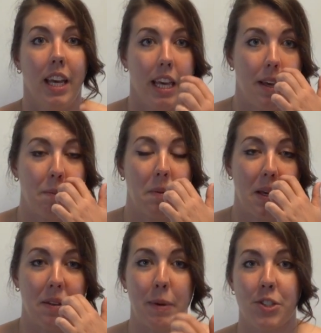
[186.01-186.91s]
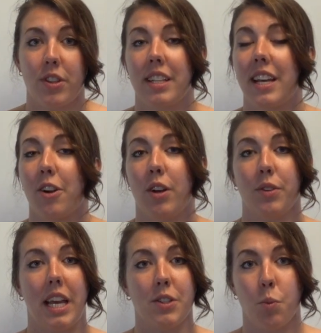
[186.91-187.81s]
And make sure that title
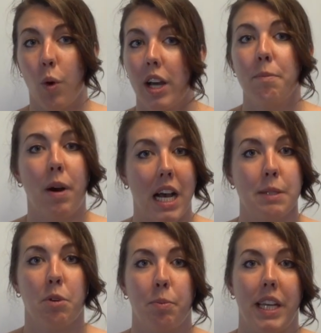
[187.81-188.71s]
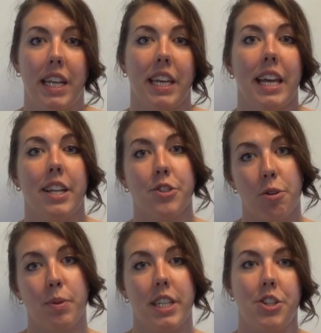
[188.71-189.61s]
only has one possible meaning and
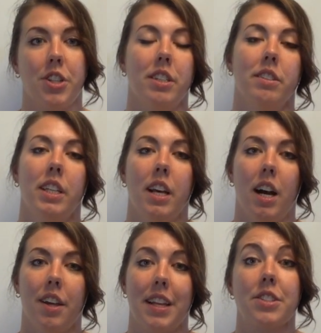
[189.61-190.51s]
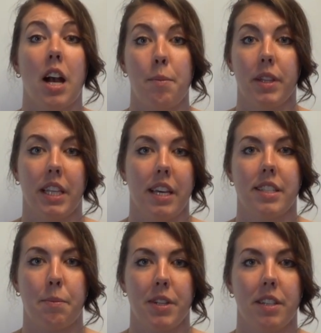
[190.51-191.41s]
interpretation that's commonly
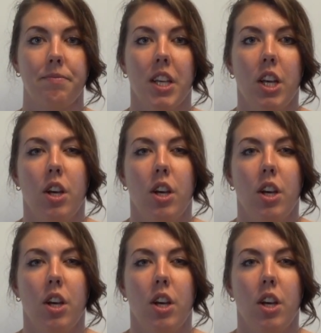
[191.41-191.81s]
accepted.